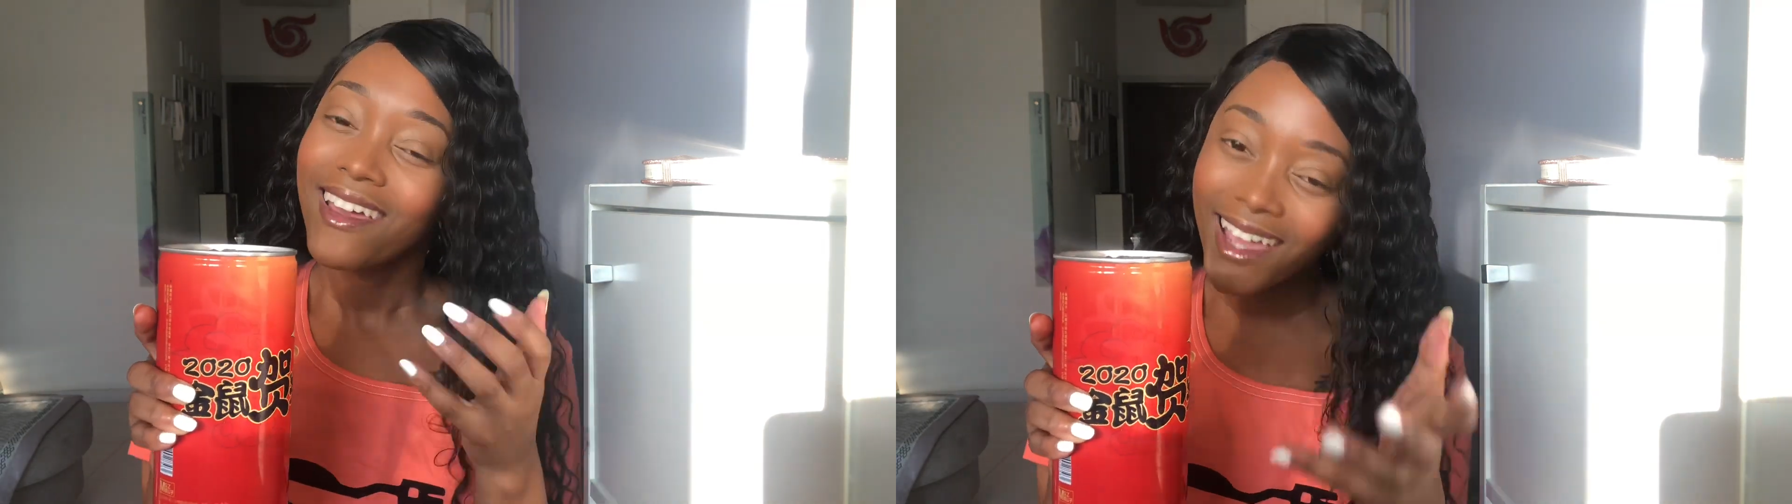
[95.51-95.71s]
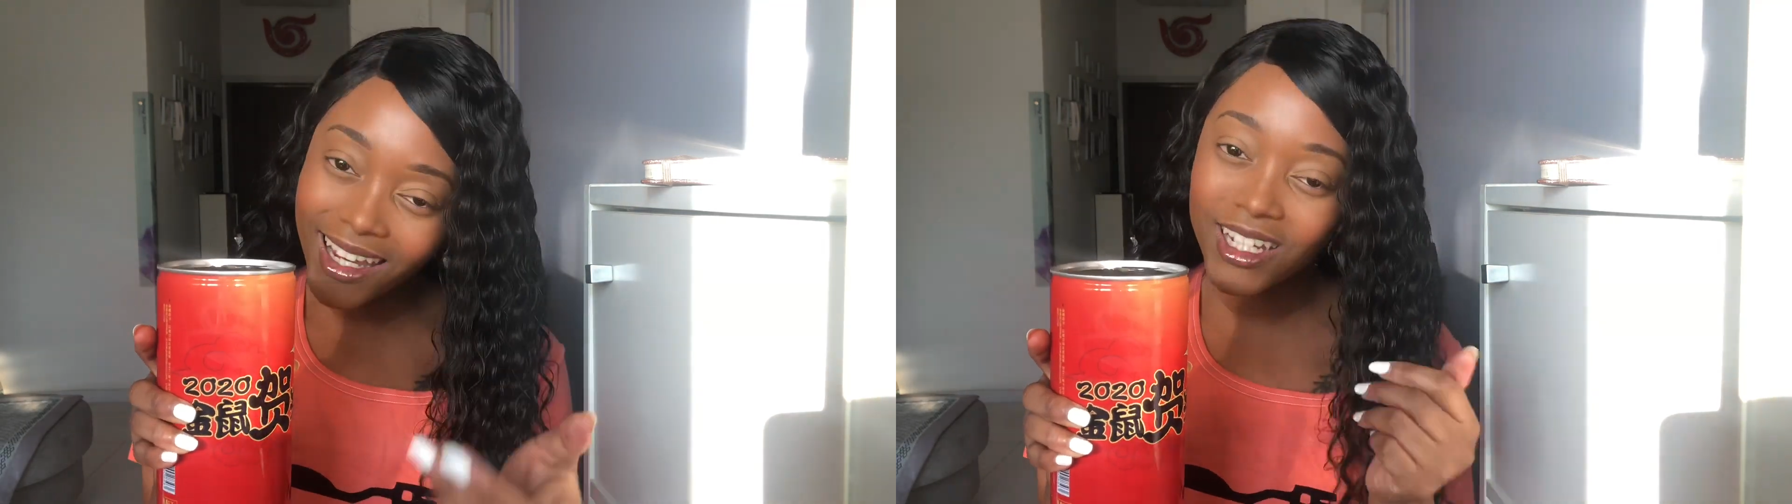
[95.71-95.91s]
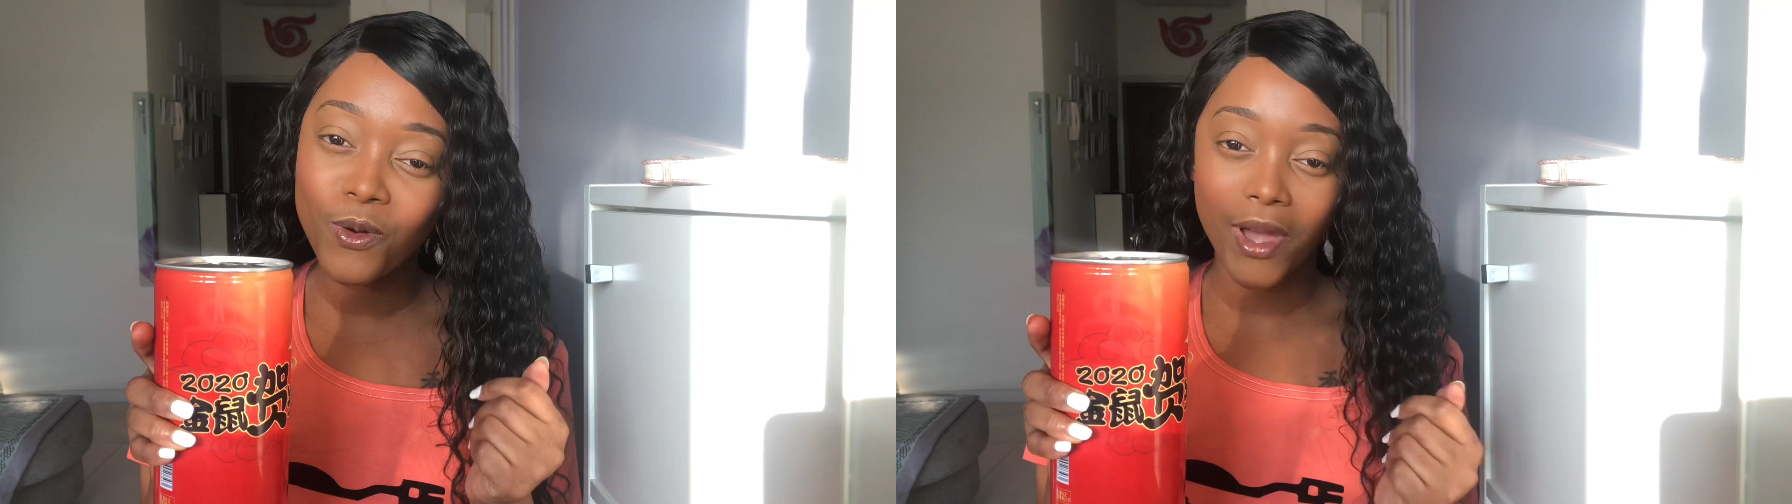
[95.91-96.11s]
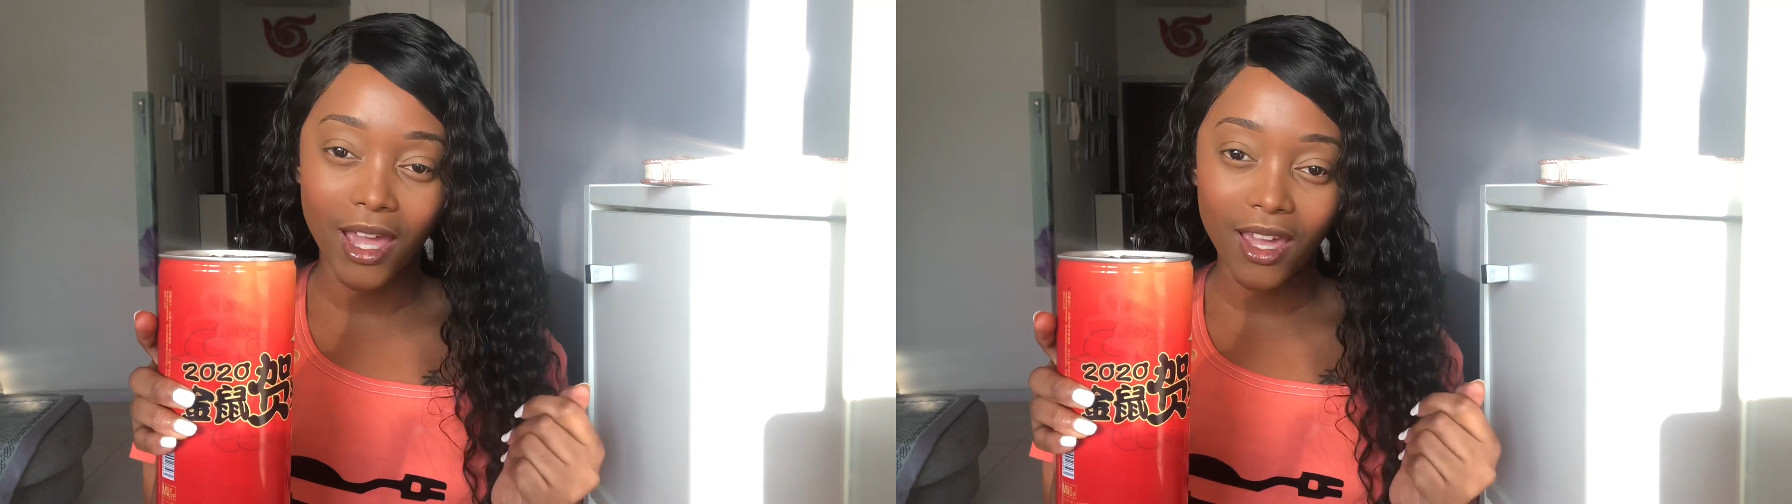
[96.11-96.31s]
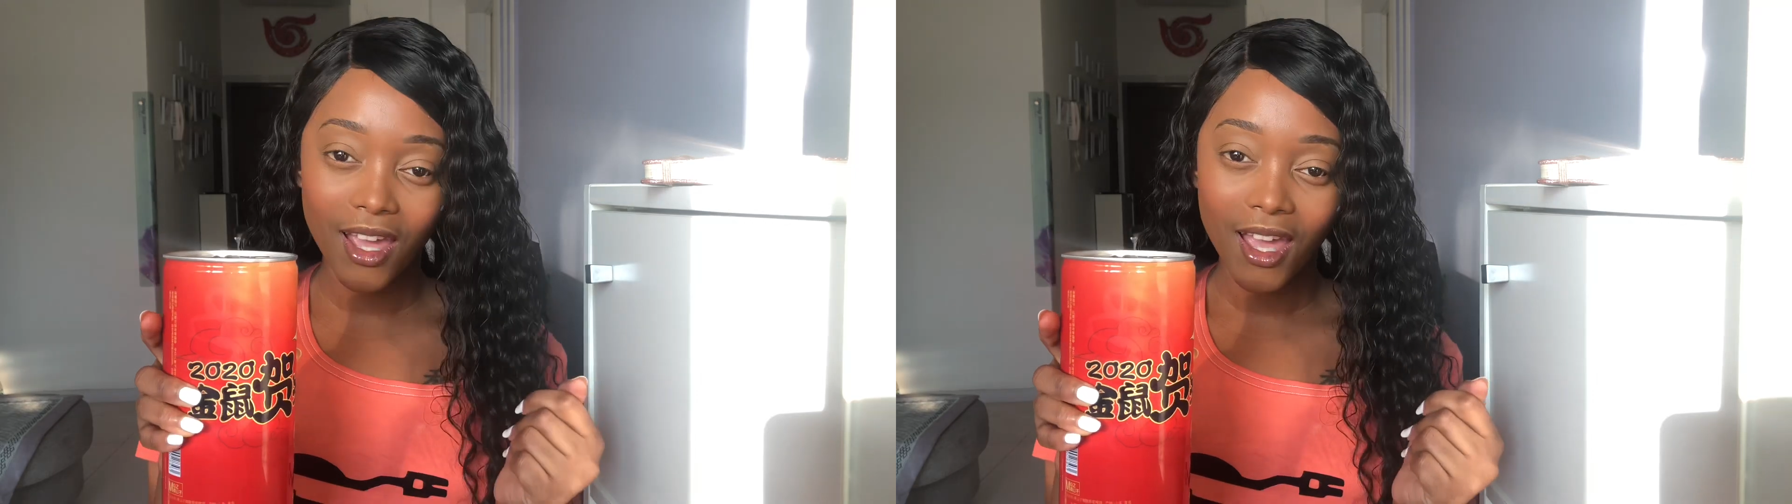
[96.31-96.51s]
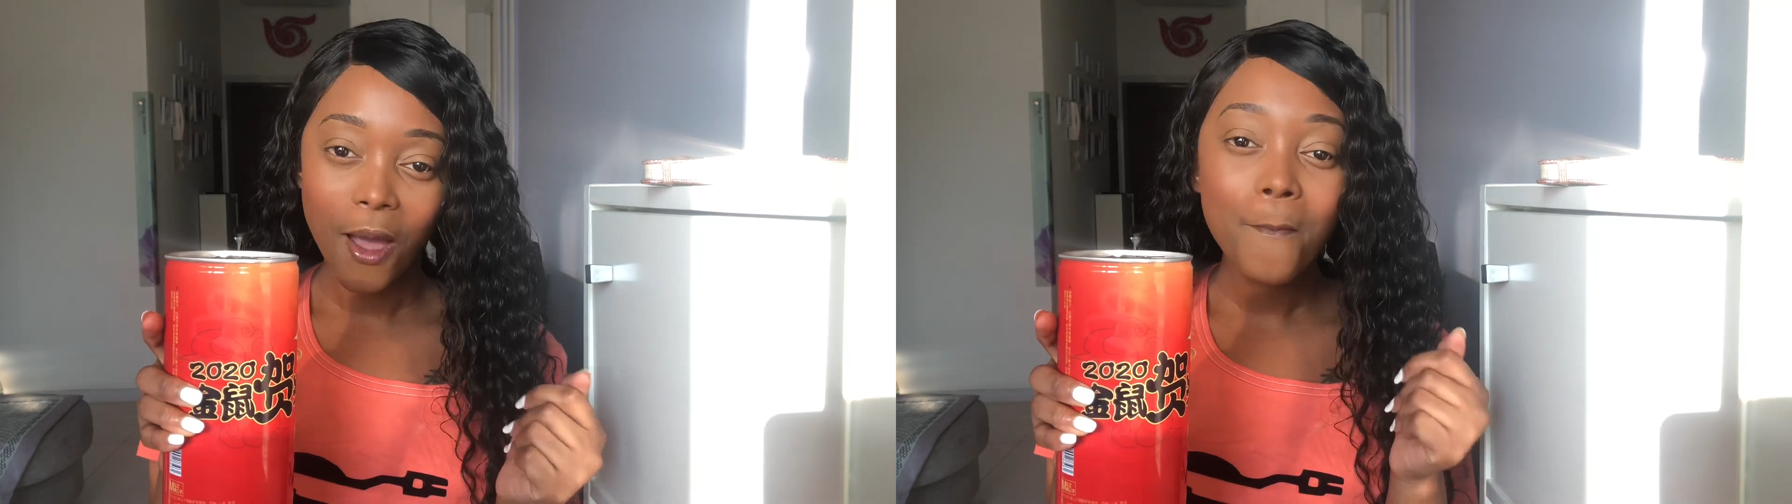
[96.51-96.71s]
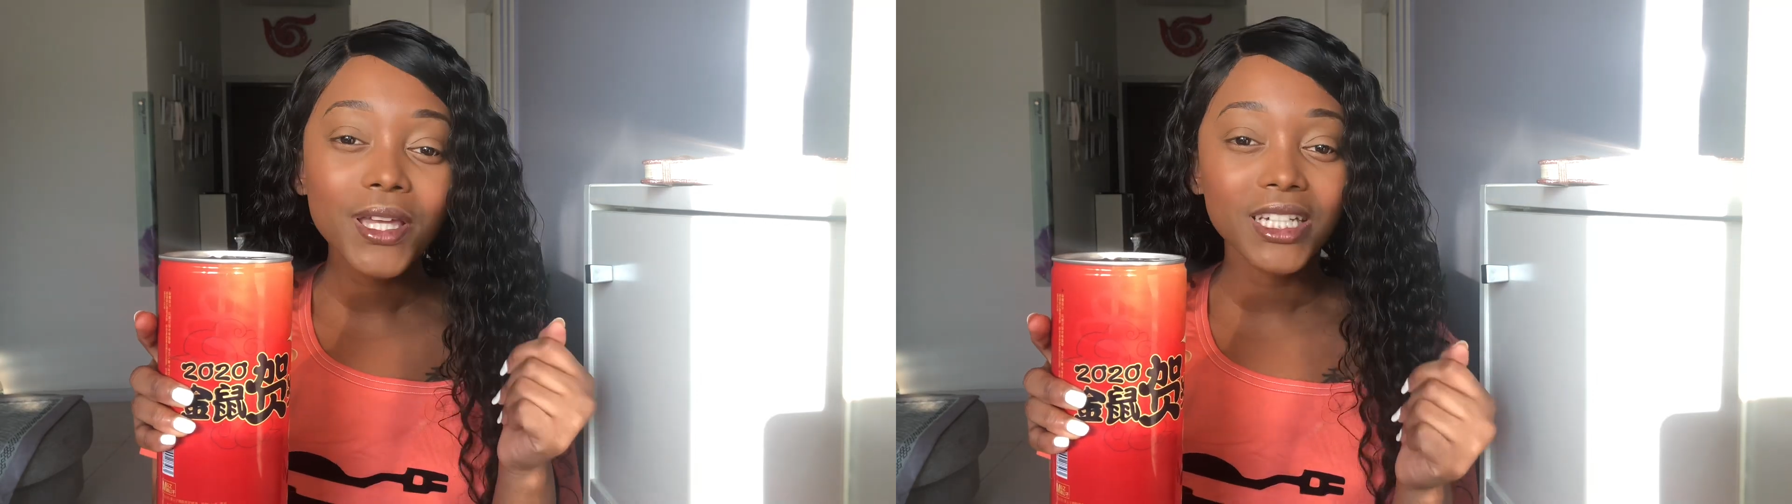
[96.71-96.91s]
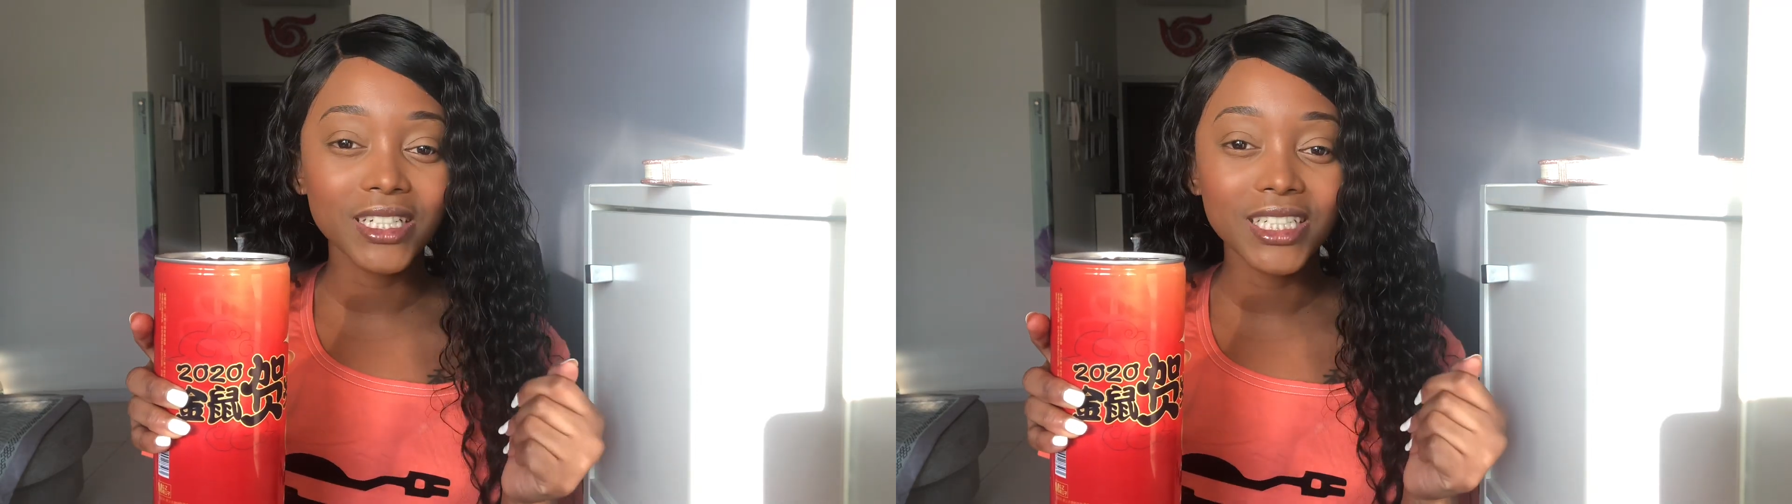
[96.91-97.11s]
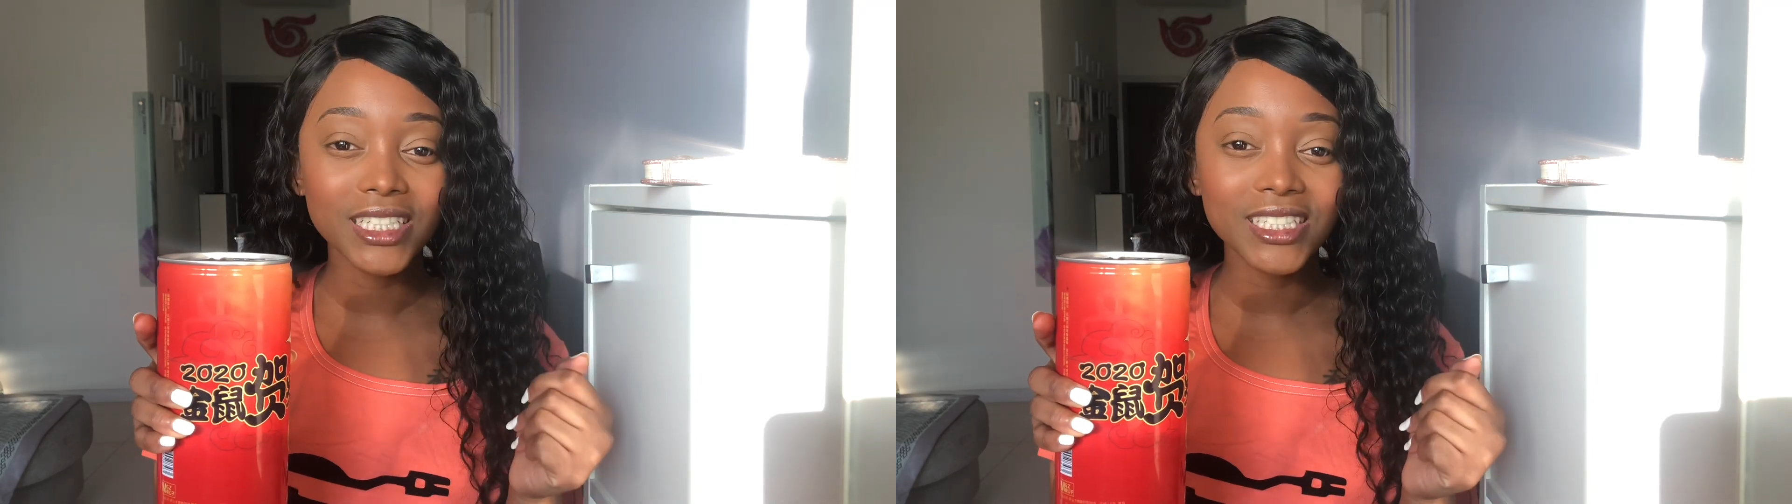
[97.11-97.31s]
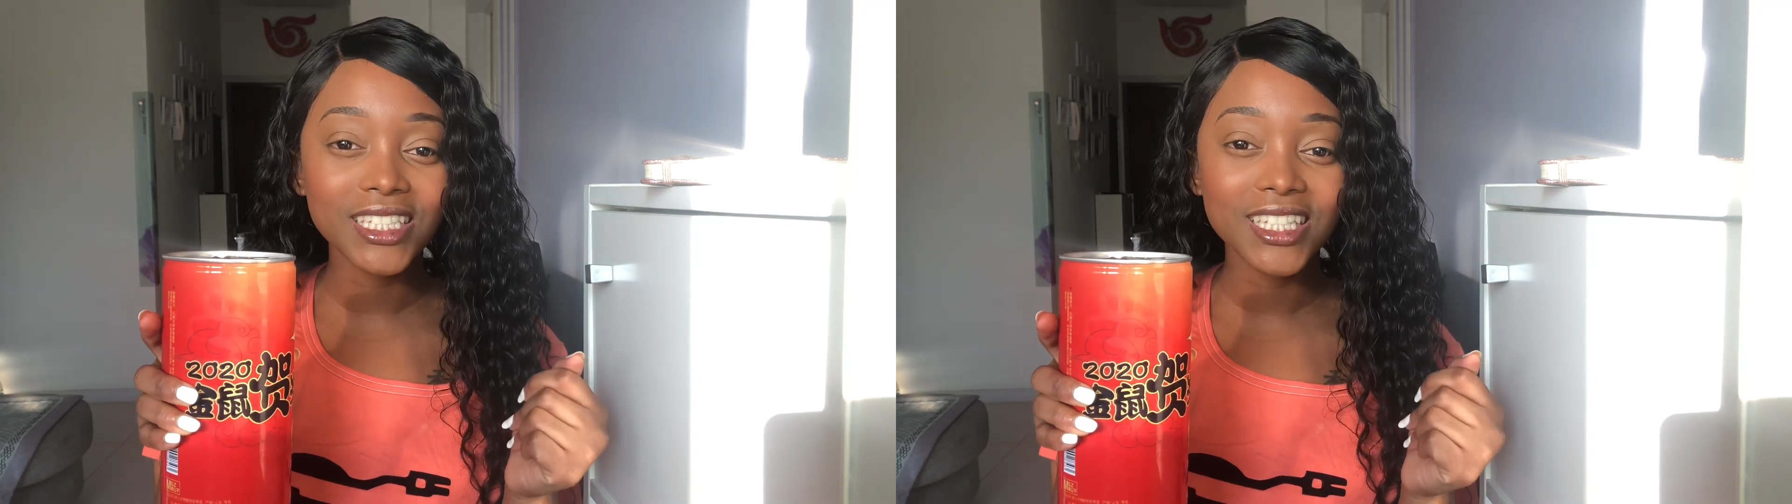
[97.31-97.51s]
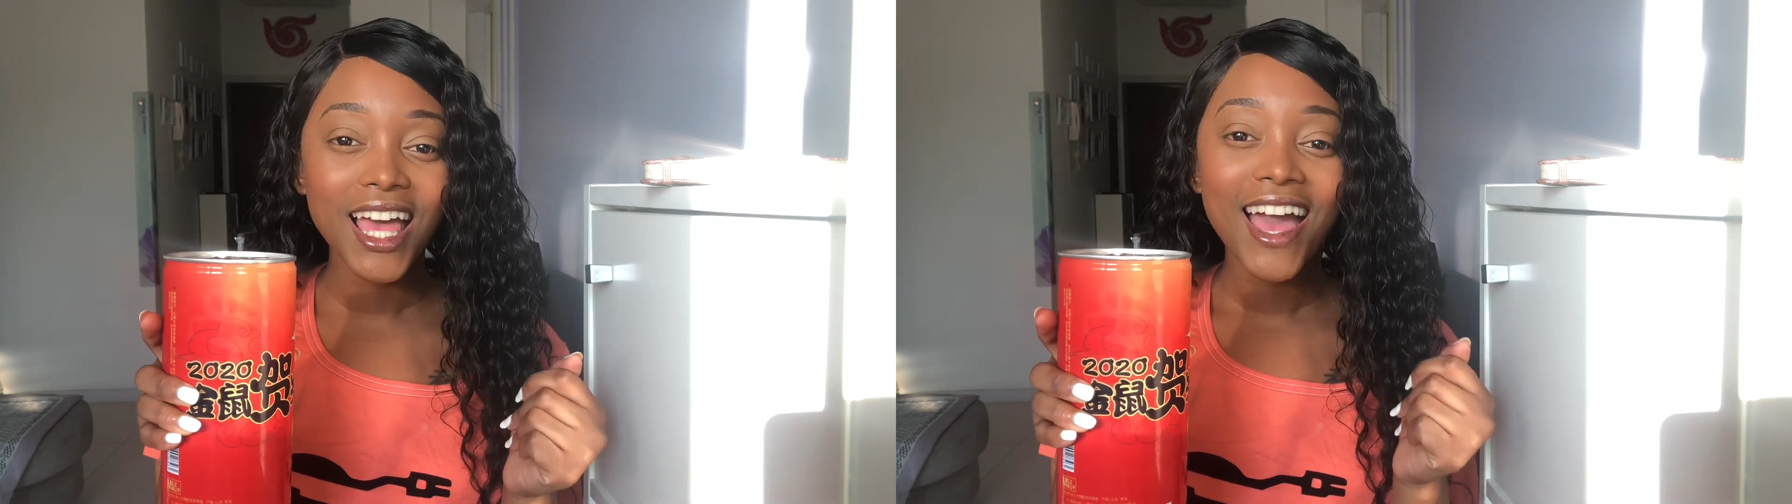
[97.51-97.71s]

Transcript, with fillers: anyway because